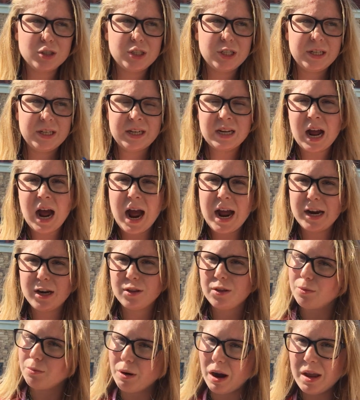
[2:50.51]
She didn't
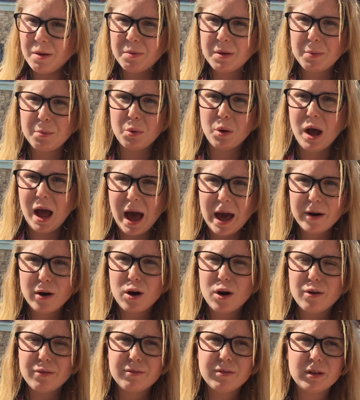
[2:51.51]
hire the right people at
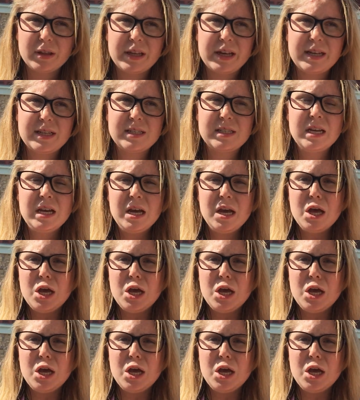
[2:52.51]
all for this.